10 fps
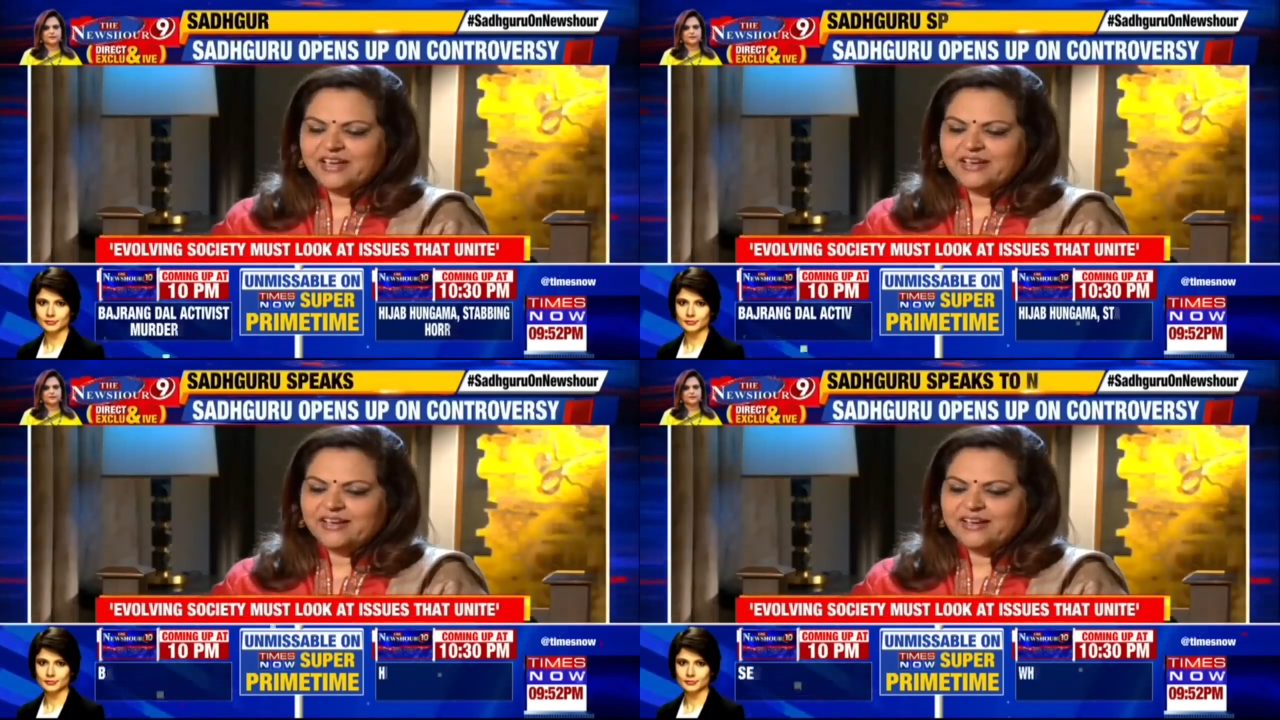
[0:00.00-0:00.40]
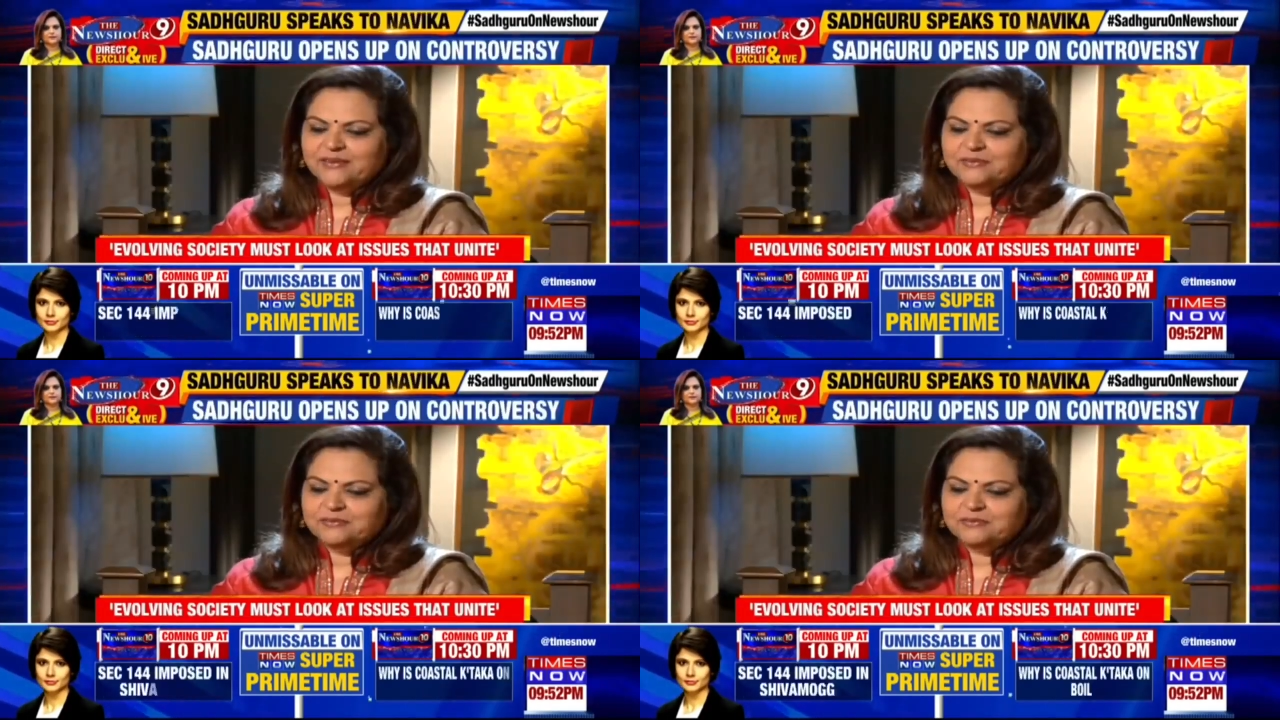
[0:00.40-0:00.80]

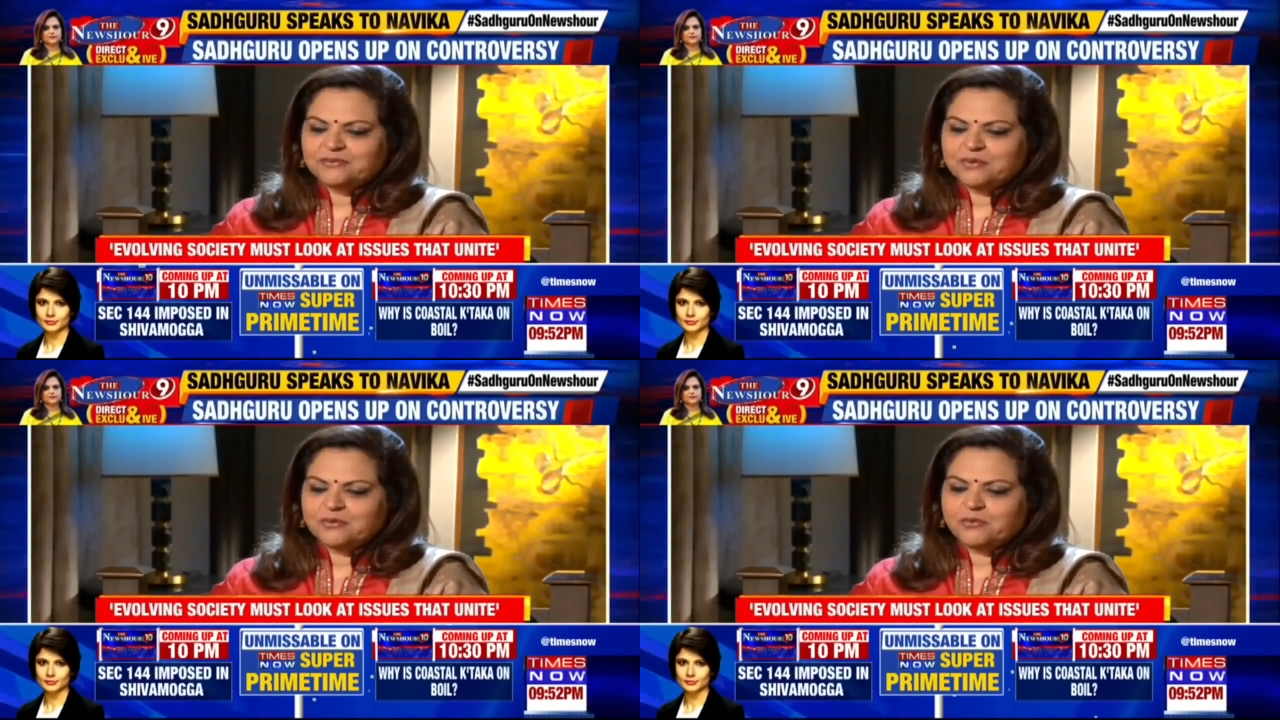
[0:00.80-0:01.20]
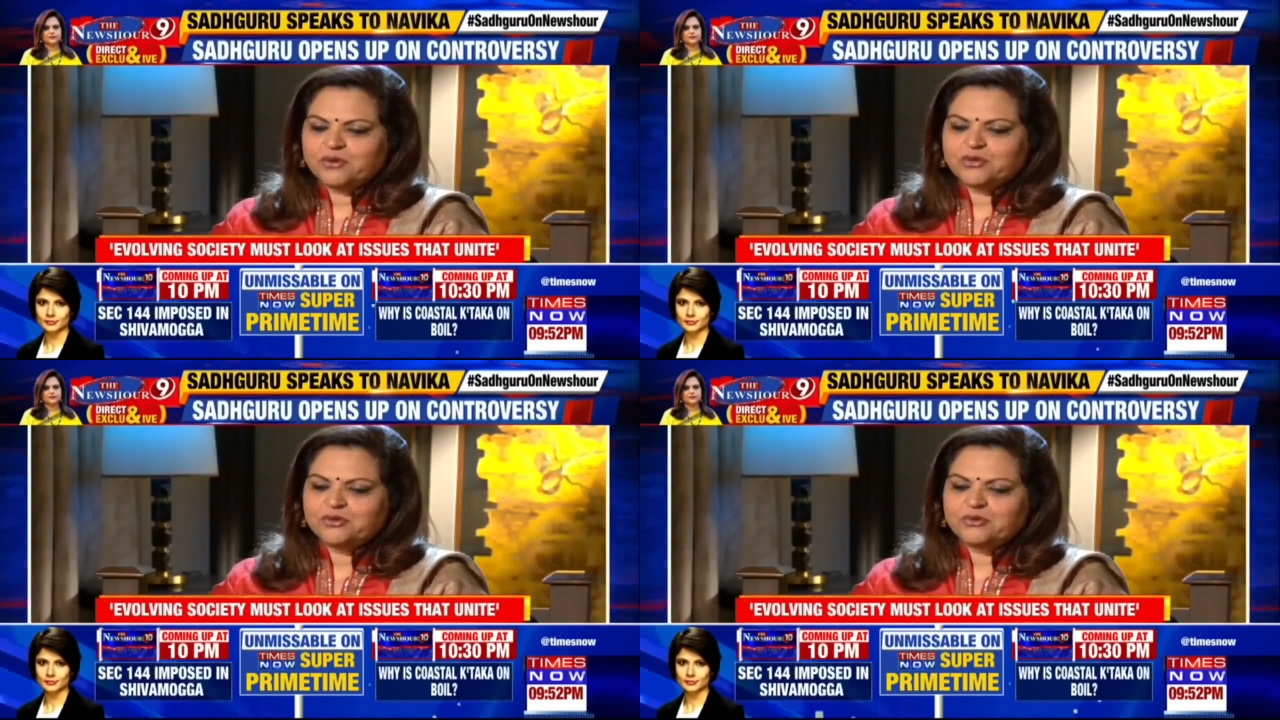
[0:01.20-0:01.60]
Speaker 1: Uh,
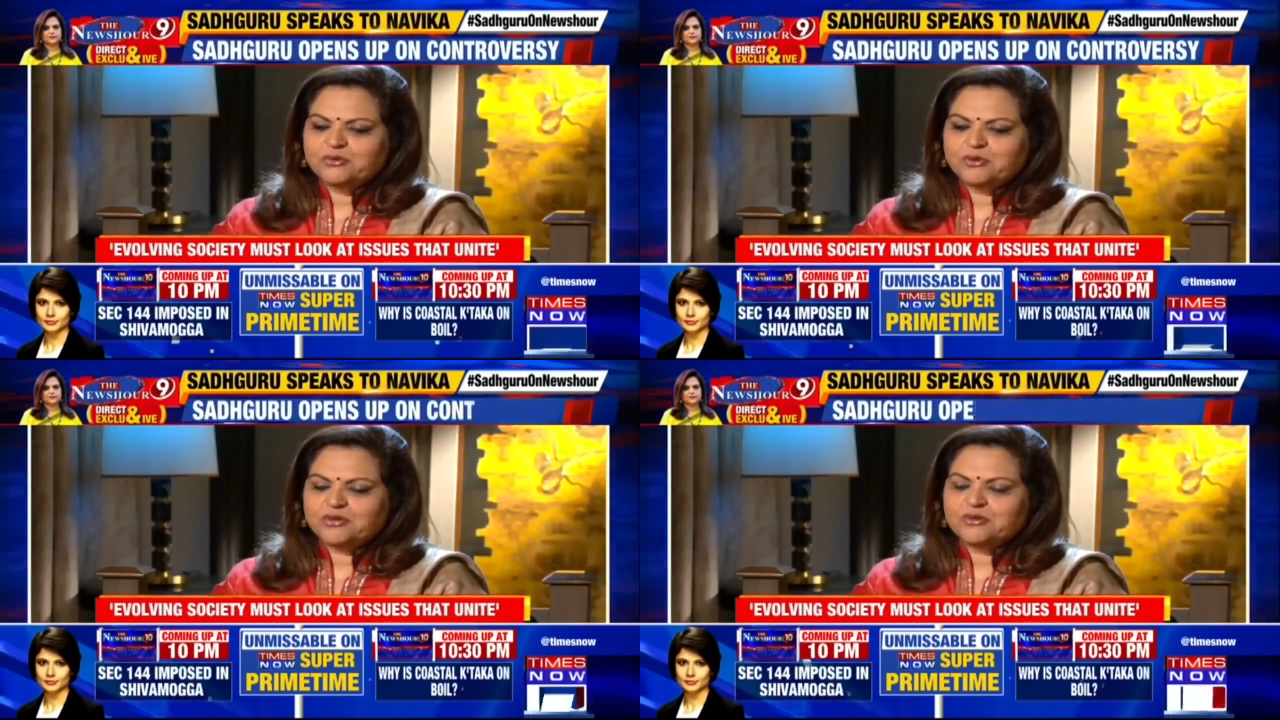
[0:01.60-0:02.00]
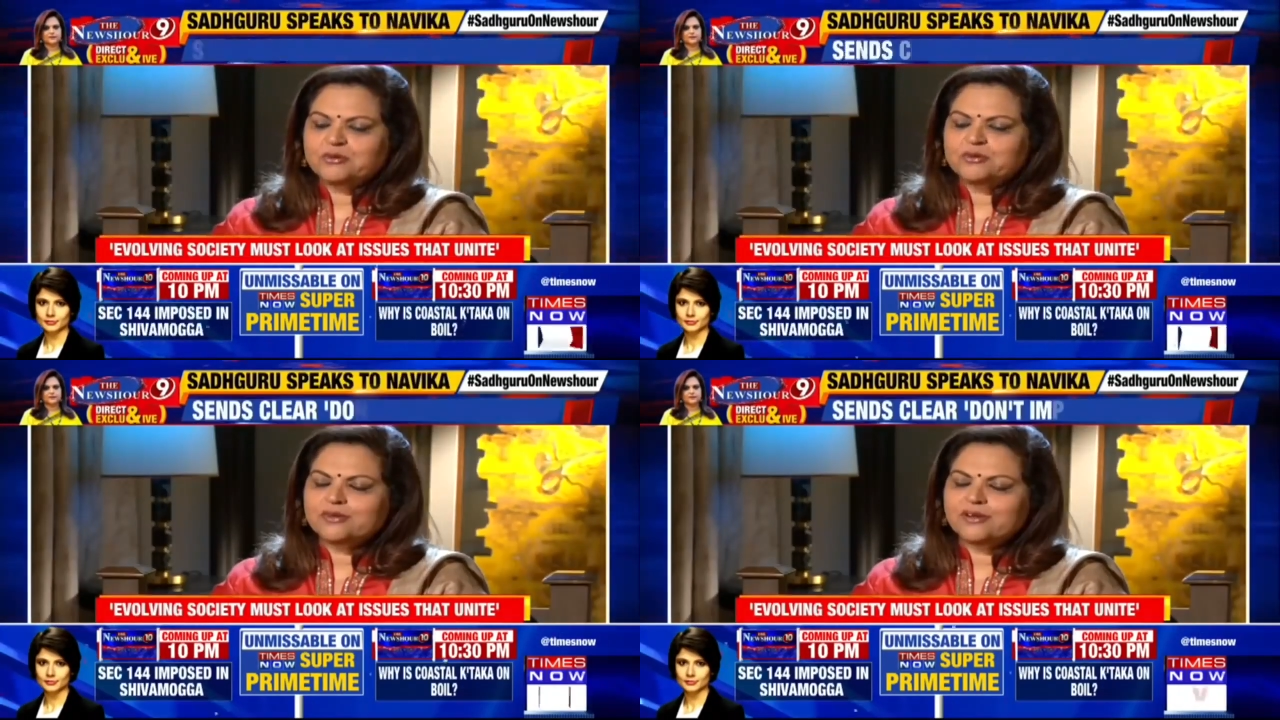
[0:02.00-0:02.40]
what do you, what do
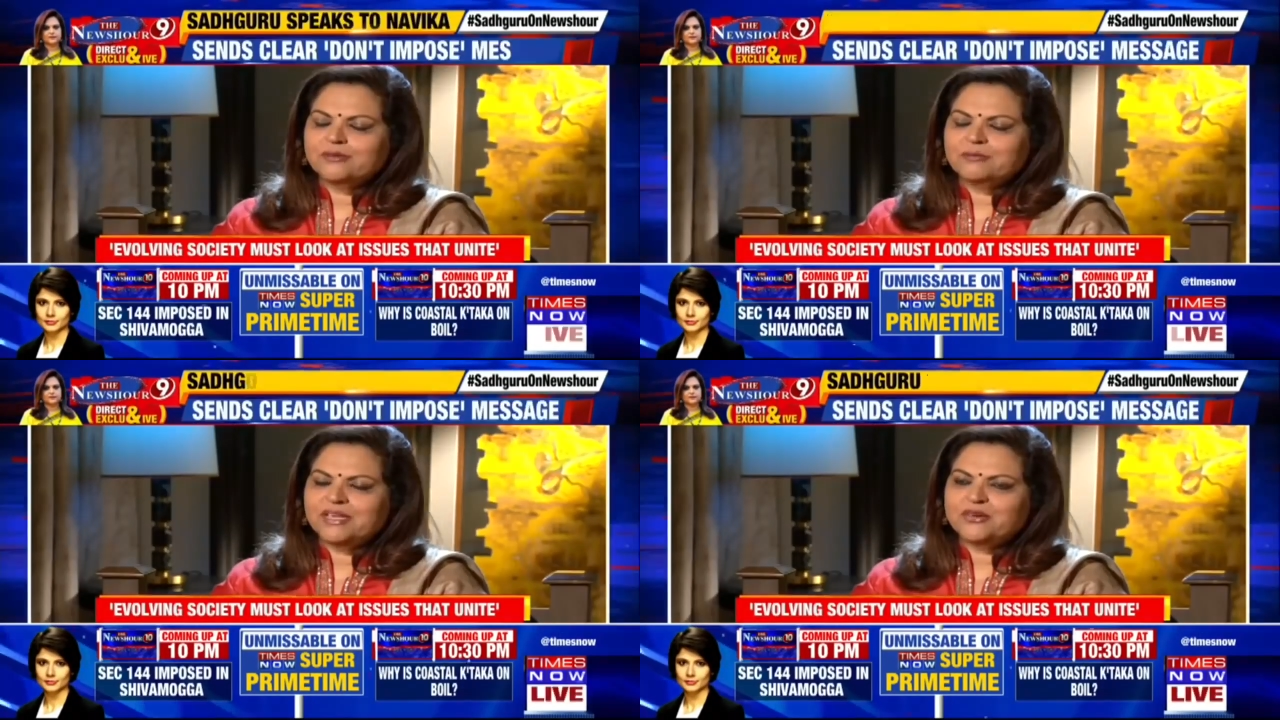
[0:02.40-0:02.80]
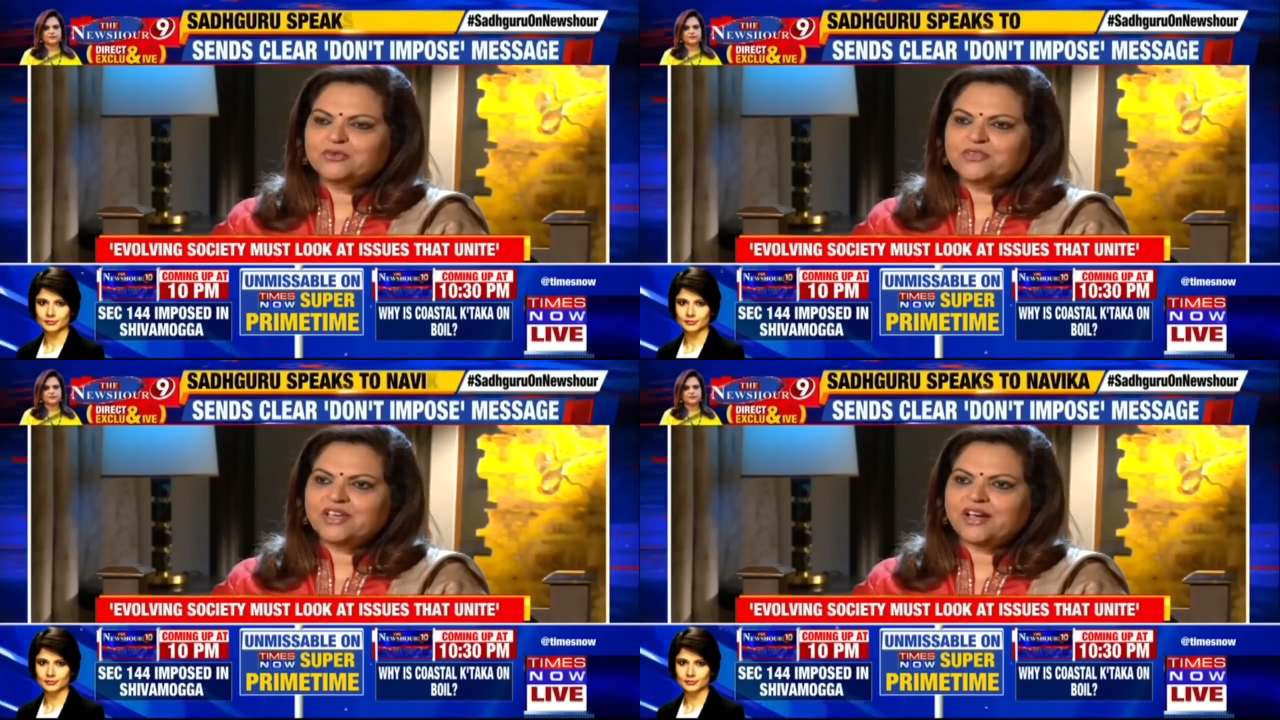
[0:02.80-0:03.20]
you uh, make
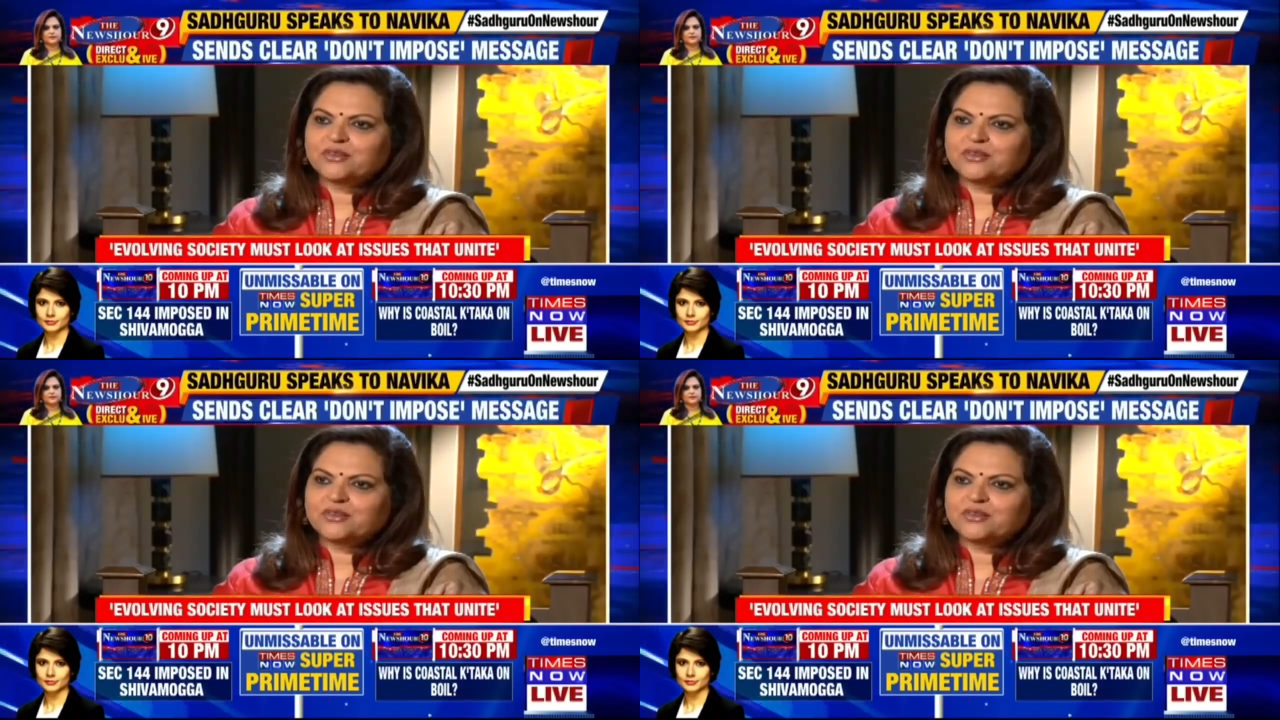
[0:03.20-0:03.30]
of the